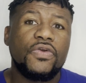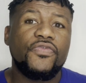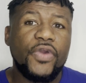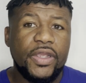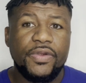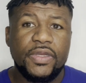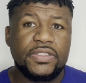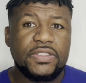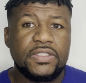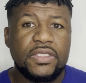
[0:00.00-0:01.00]

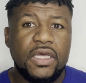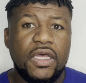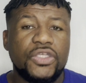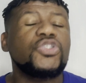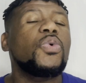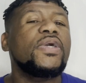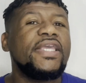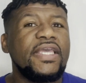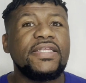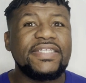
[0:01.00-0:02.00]
fragrance. So
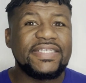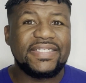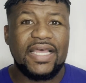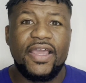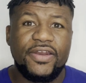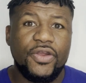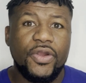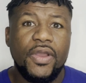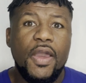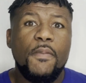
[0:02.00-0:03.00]
again, designer,